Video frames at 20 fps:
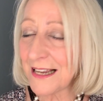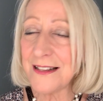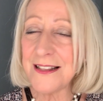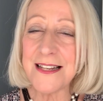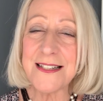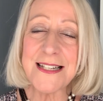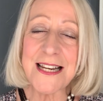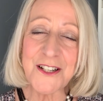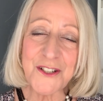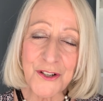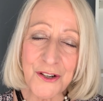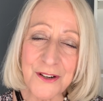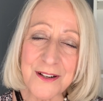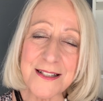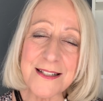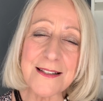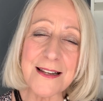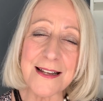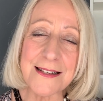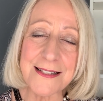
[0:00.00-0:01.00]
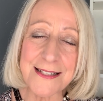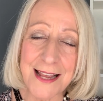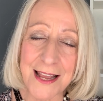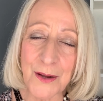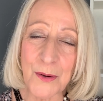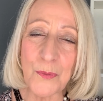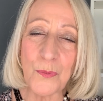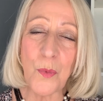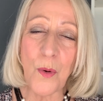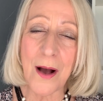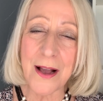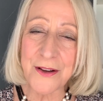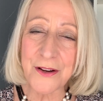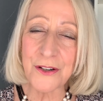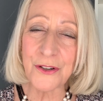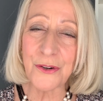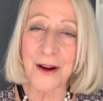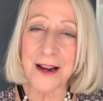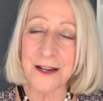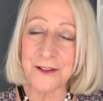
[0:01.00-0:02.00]
and then take turns at saying why
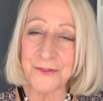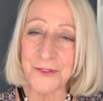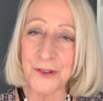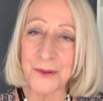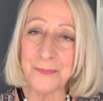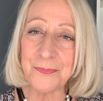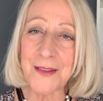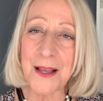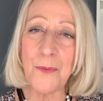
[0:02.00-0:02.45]
you're grateful